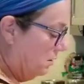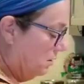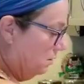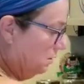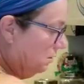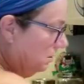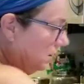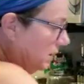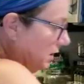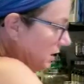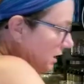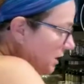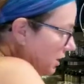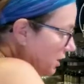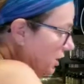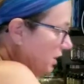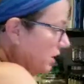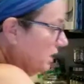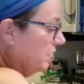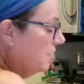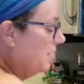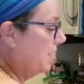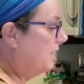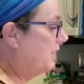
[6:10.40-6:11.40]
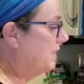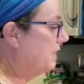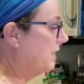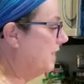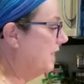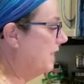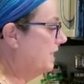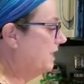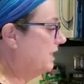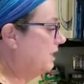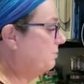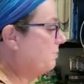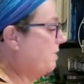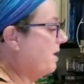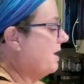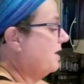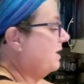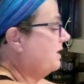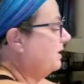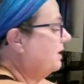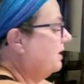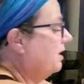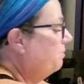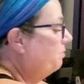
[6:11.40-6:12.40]
doesn't just taste like
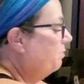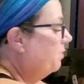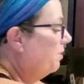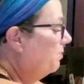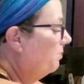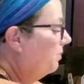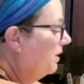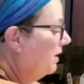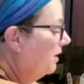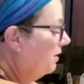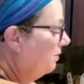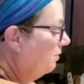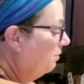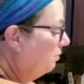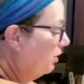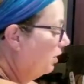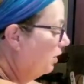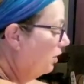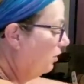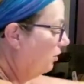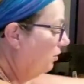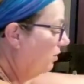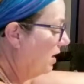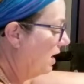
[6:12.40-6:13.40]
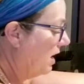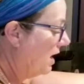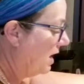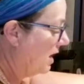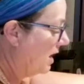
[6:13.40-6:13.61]
spiced up pumpkin puree.